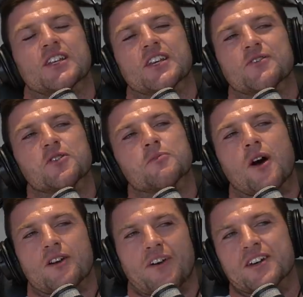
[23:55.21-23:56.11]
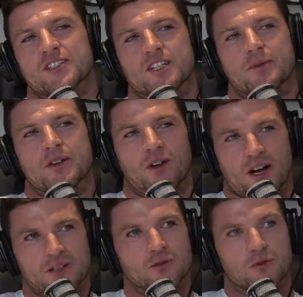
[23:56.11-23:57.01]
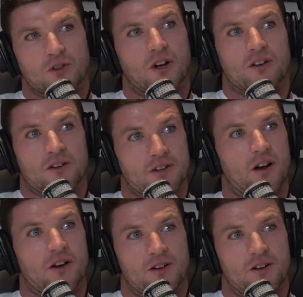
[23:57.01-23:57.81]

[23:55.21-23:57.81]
it give you motivation to be like, look like, you know?